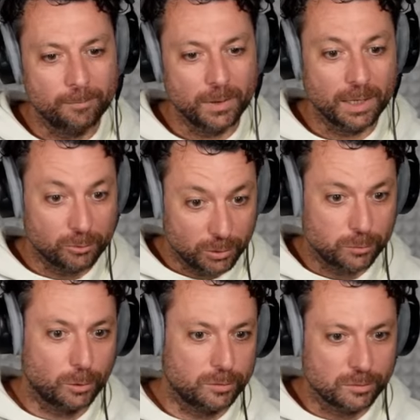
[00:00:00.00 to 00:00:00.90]
and
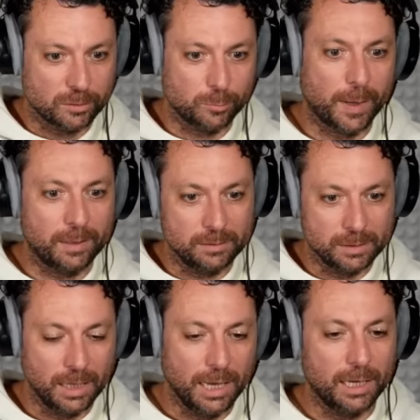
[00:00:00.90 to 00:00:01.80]
resources are spent
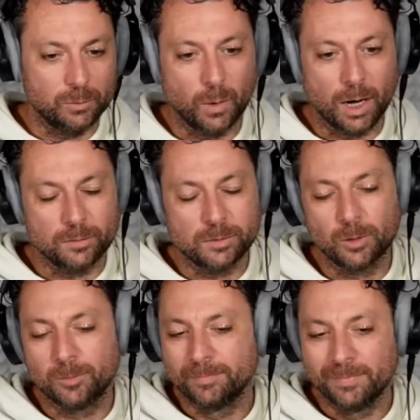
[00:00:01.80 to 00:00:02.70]
and why. So